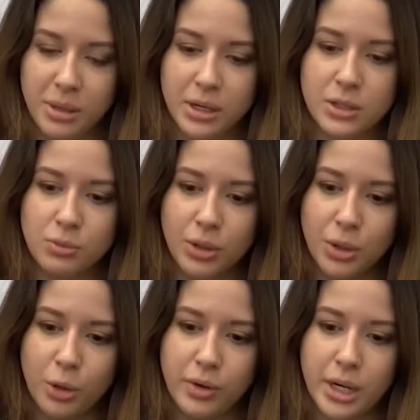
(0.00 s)
because when
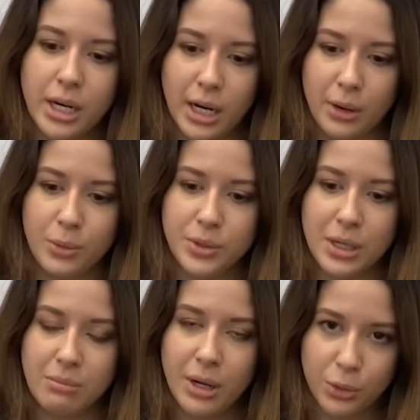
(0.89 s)
COVID hit, I was
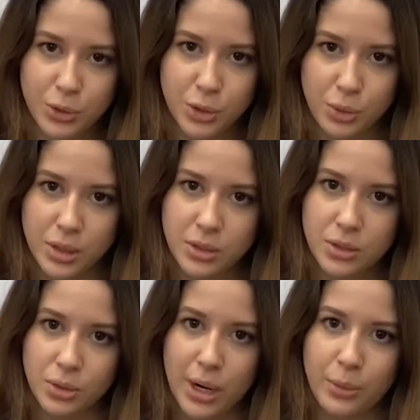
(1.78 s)
a medical student,
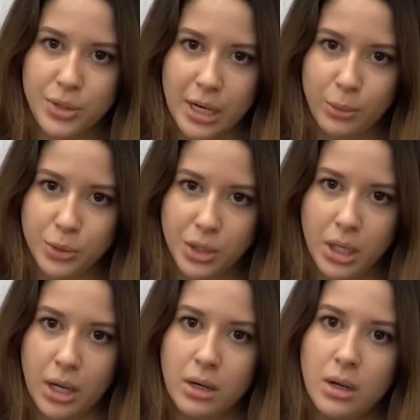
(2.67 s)
so I was able to
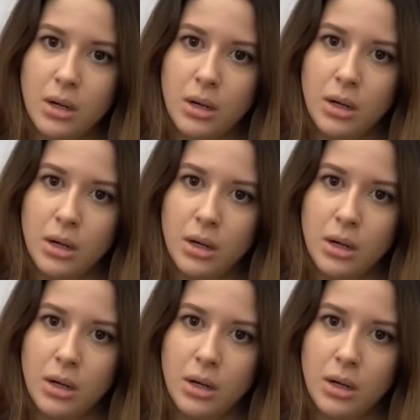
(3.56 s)
get